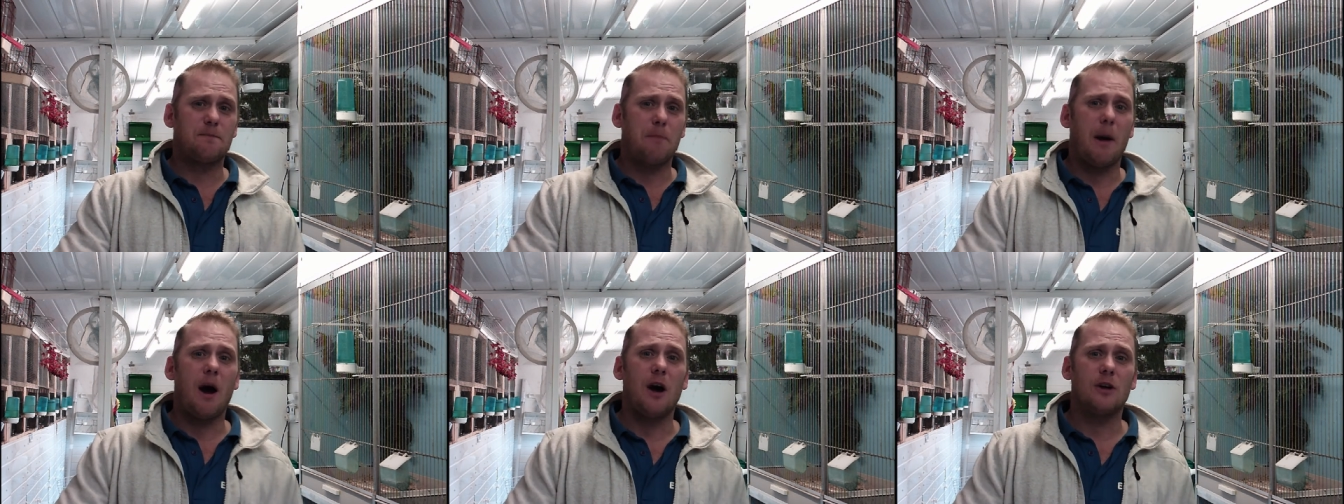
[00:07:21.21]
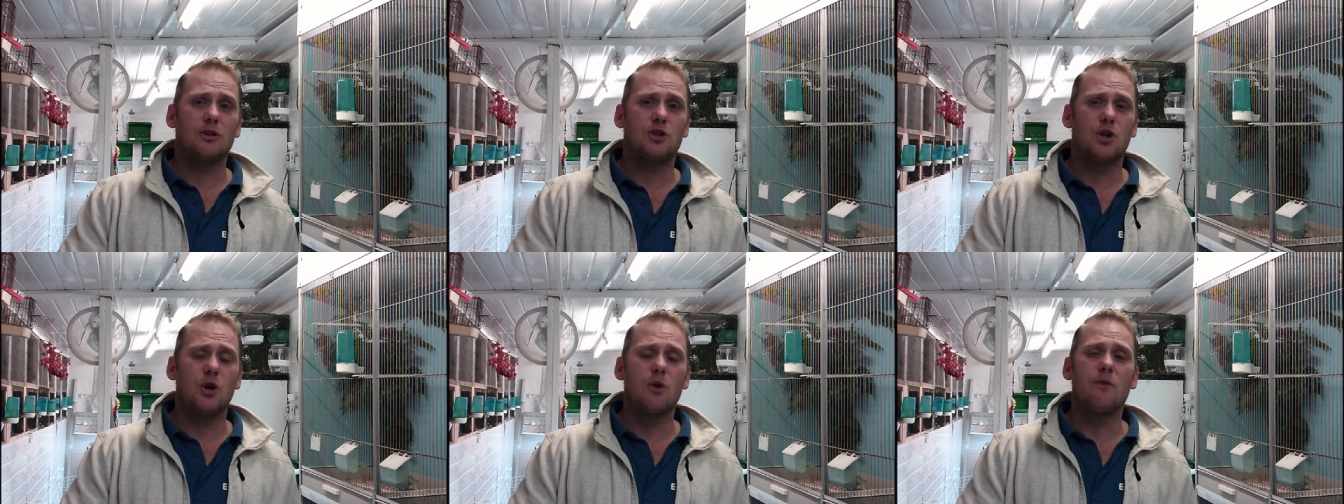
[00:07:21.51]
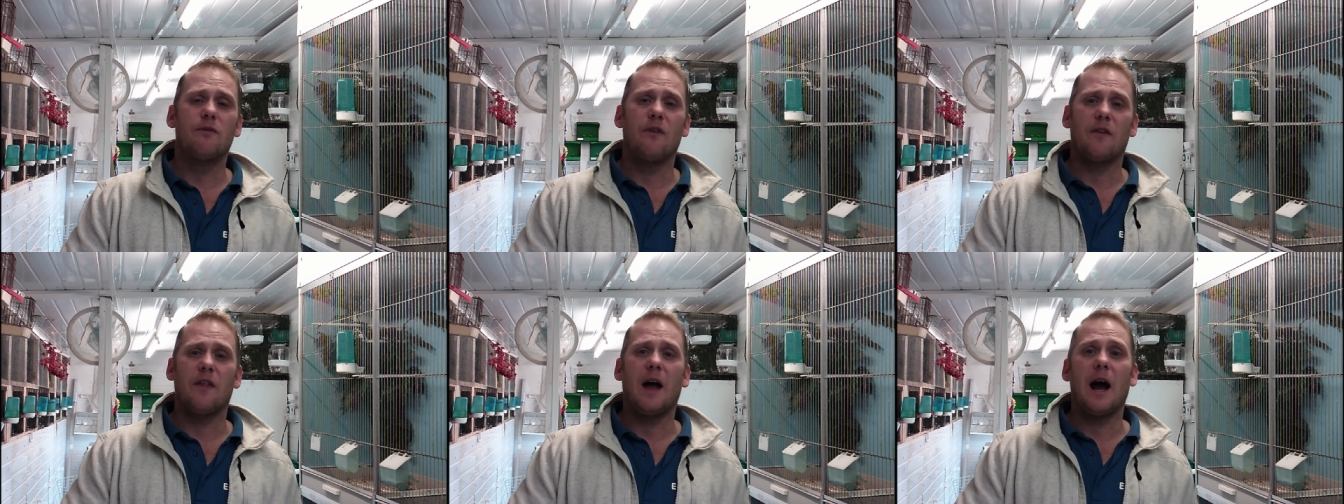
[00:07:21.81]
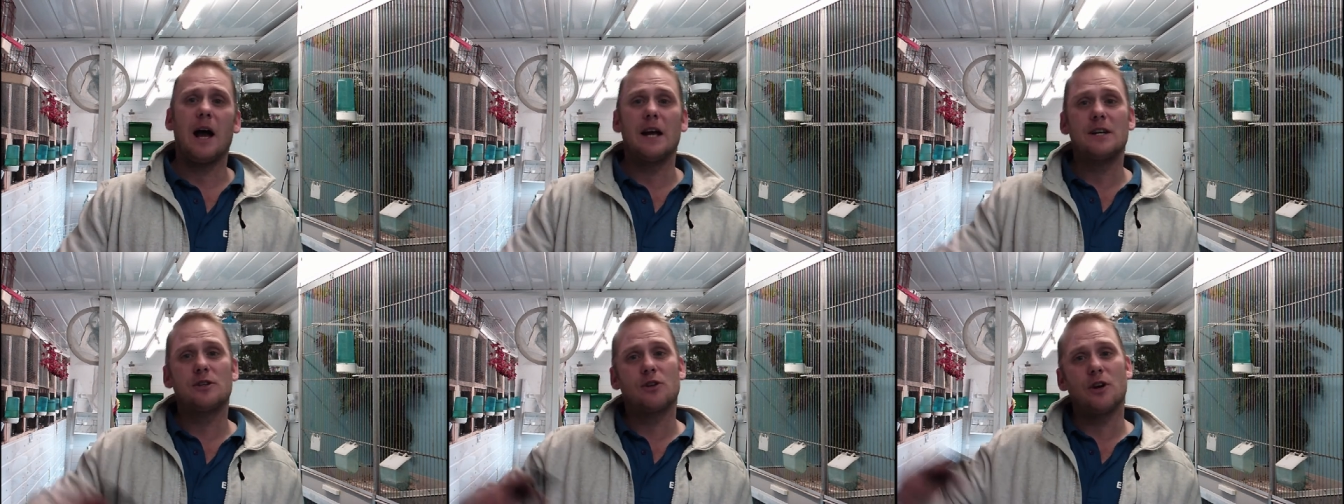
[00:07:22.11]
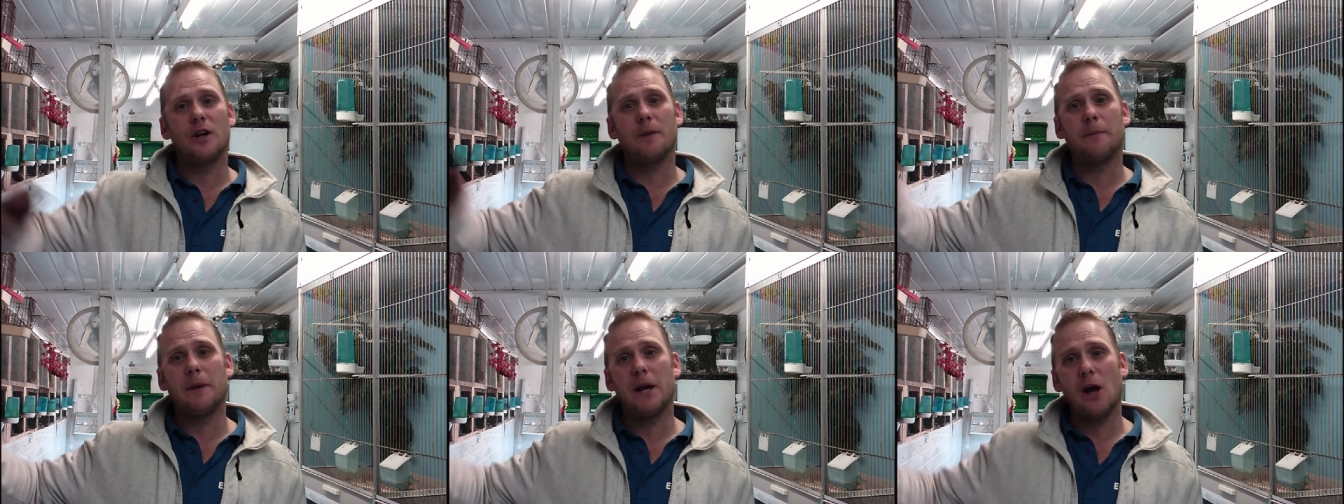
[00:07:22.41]
part two for that is going
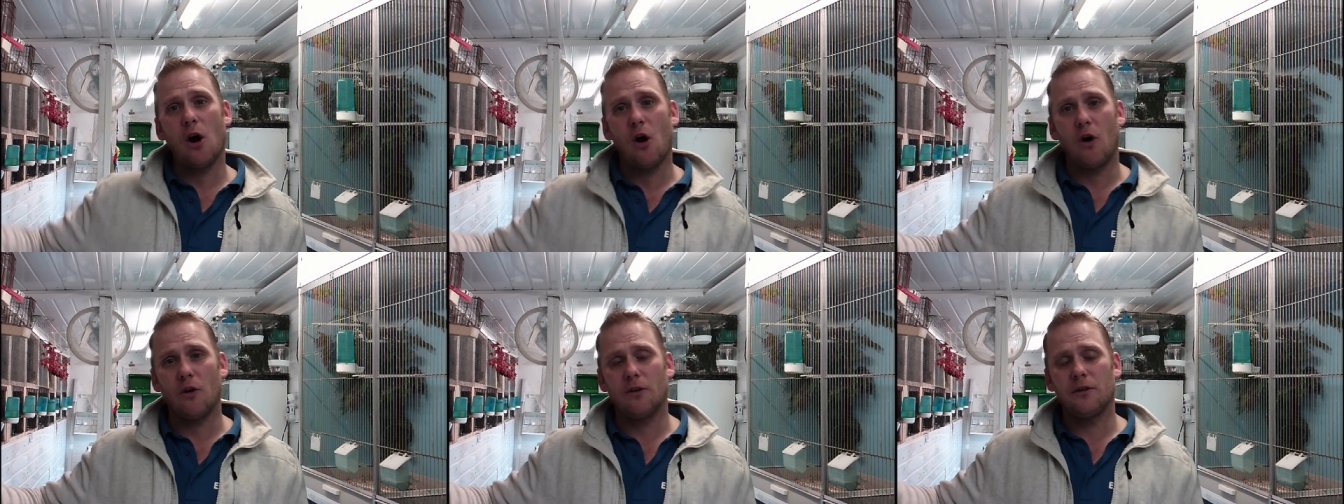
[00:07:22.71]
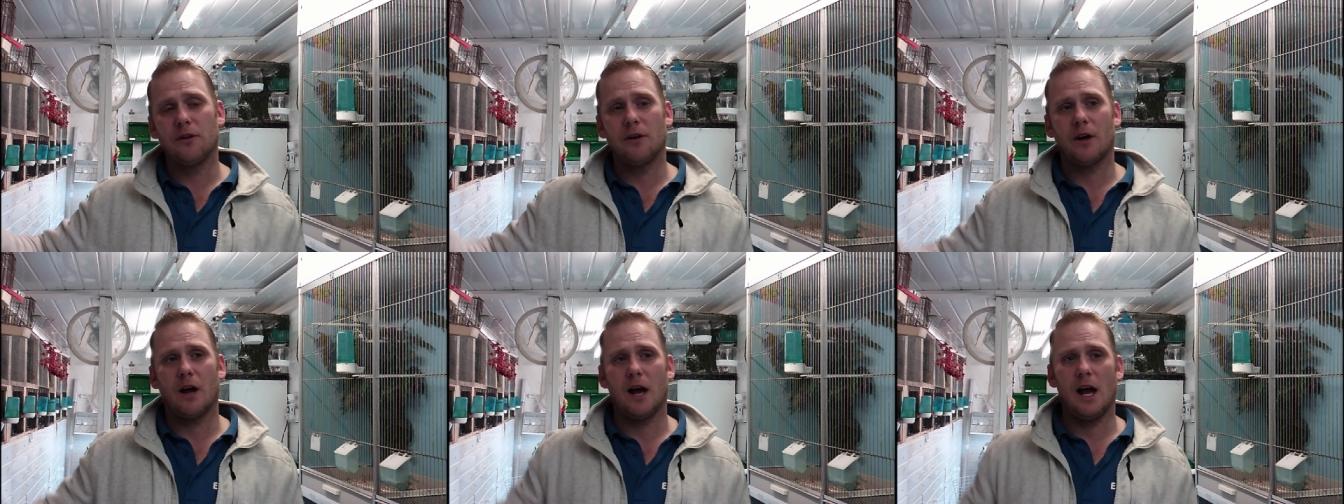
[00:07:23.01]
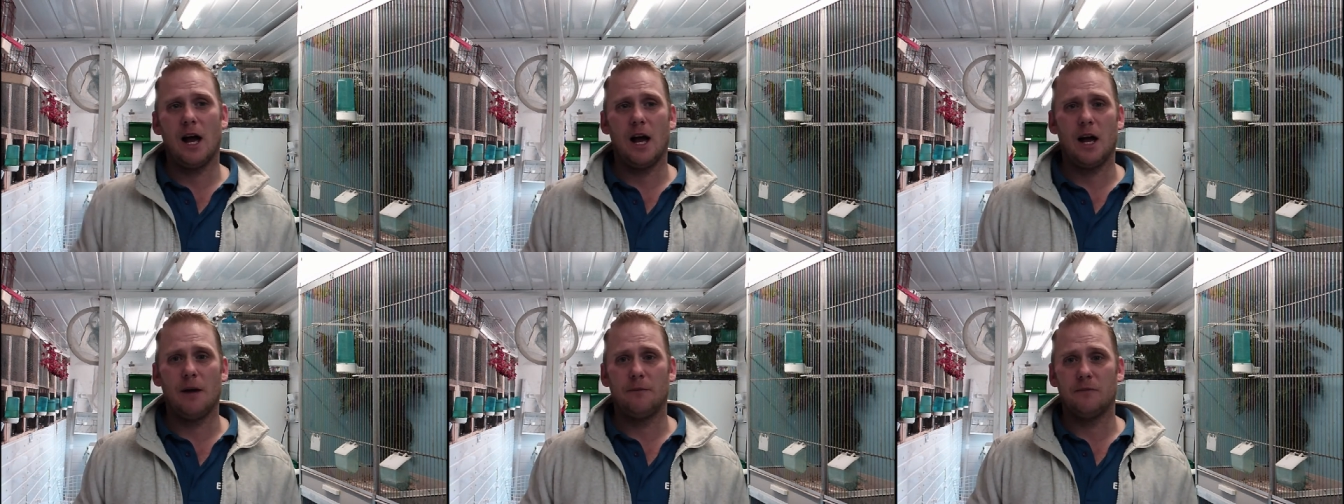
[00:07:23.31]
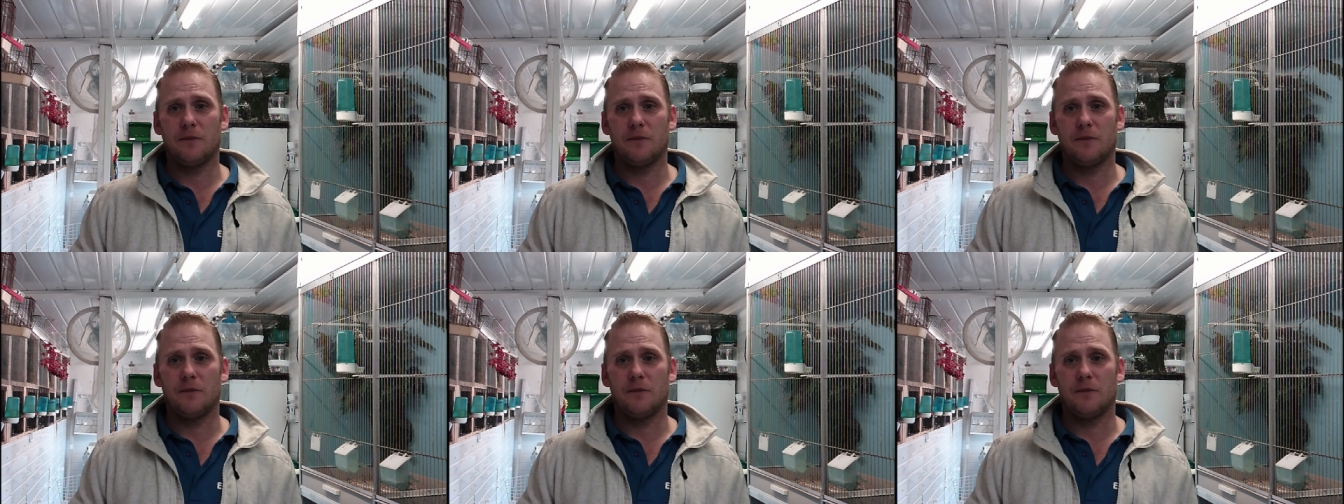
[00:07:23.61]
to be on um,